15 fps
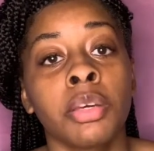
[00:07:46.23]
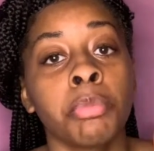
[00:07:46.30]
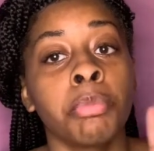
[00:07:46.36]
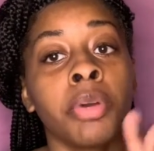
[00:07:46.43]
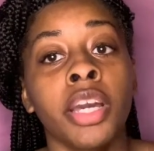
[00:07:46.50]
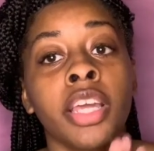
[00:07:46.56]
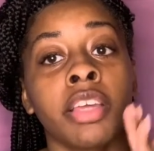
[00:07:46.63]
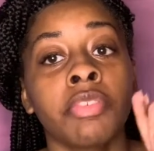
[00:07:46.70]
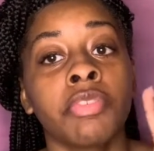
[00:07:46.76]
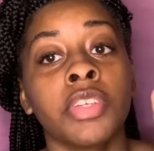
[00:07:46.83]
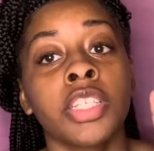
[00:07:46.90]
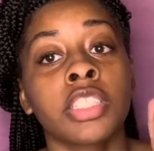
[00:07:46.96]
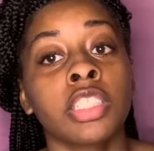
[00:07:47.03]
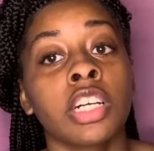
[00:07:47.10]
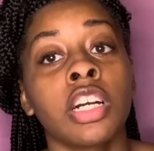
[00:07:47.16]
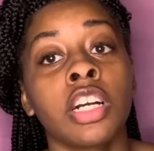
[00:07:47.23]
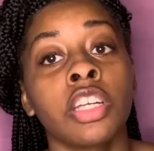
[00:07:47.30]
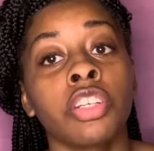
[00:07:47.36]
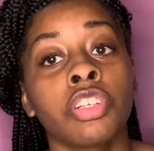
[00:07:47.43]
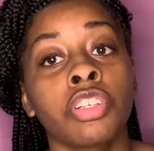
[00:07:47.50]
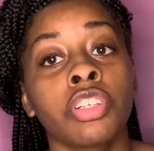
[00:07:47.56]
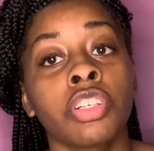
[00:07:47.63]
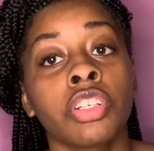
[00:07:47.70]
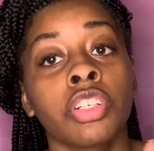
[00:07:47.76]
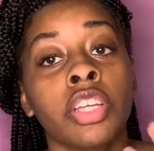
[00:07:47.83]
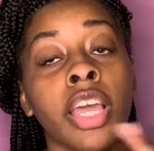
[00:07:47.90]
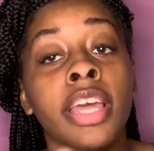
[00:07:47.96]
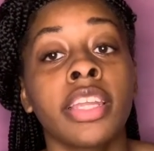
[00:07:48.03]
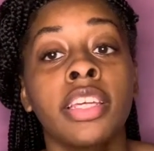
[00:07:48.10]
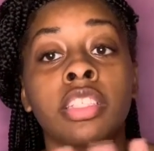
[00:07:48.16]
But if it's under,
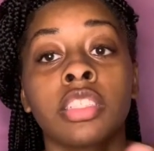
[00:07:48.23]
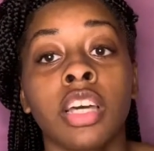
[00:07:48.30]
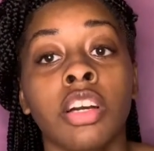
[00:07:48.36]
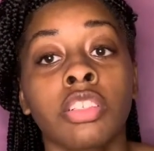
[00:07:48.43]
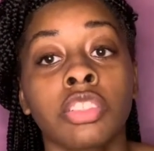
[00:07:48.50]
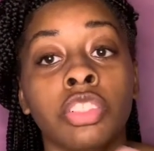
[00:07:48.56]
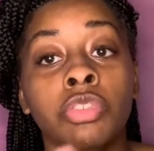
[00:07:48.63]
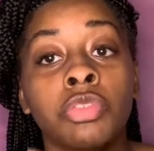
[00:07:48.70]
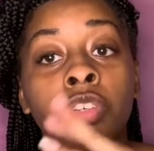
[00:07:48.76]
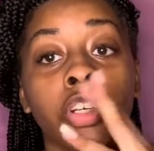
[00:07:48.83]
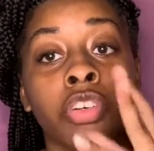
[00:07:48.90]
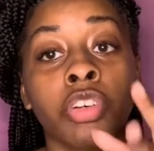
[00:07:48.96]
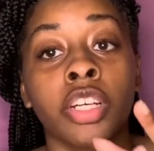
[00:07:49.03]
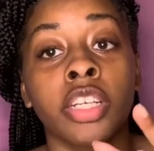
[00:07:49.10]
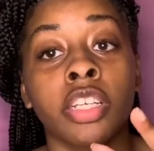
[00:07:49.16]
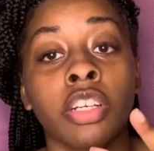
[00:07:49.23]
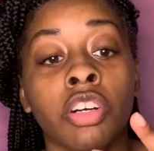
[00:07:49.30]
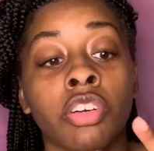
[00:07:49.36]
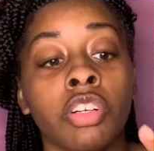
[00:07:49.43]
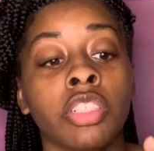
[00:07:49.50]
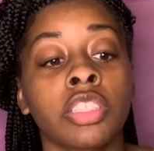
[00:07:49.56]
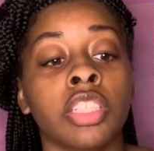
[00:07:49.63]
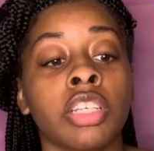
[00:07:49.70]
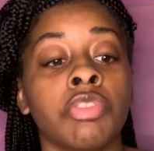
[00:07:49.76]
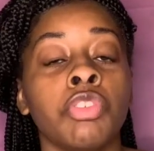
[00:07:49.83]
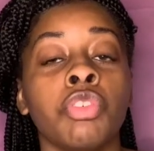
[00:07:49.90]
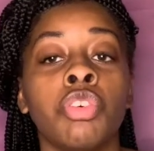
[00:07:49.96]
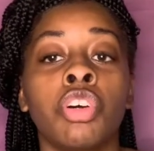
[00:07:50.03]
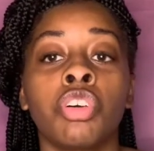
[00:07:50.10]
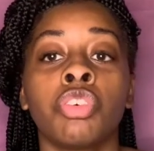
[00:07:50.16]
and this also for credit cards, if
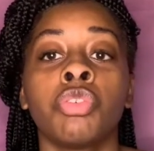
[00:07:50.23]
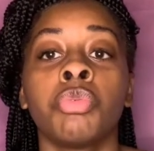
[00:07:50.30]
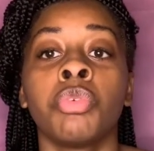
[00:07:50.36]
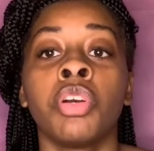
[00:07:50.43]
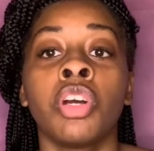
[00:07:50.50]
you owe